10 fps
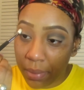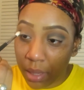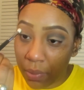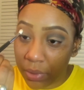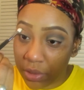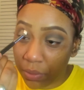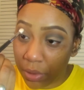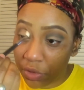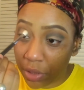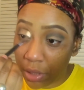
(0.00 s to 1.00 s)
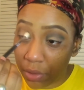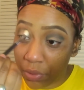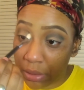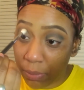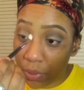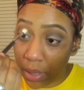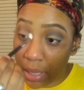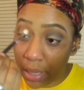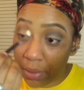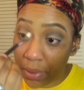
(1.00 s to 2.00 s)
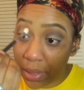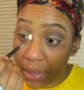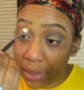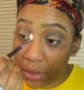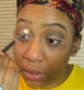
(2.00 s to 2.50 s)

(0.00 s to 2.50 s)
I wasn't really trying to do a smoky eye, you guys.